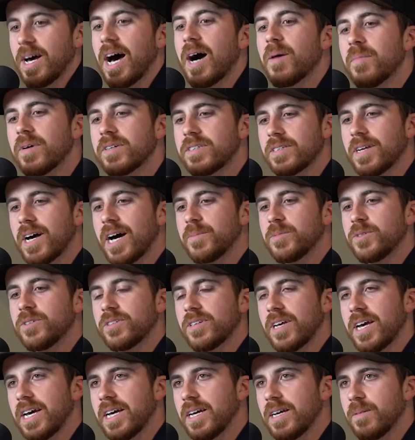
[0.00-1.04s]
how much time do you
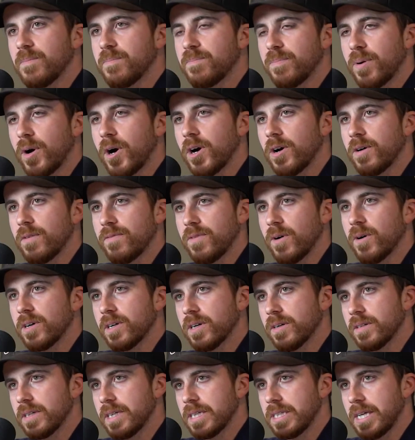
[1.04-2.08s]
say per
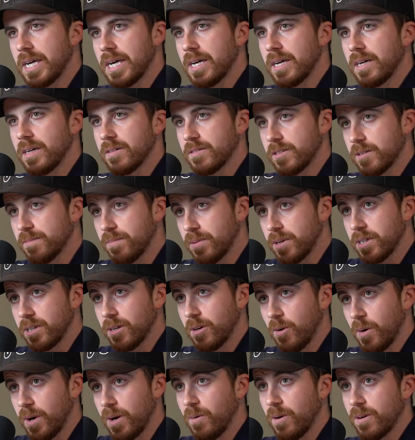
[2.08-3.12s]
photo did it take? Is it pretty
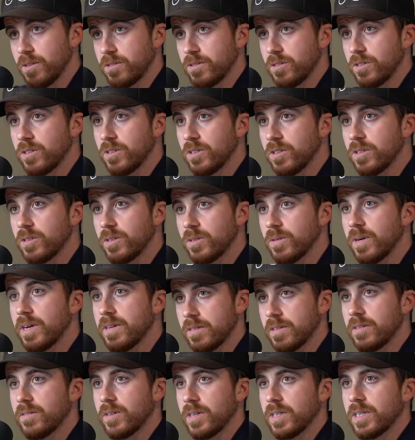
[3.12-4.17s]
quick once you knew?
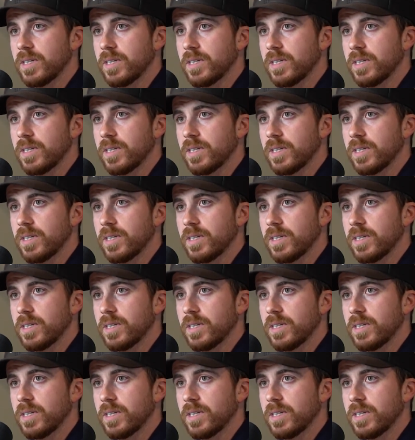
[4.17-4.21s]
Is it really?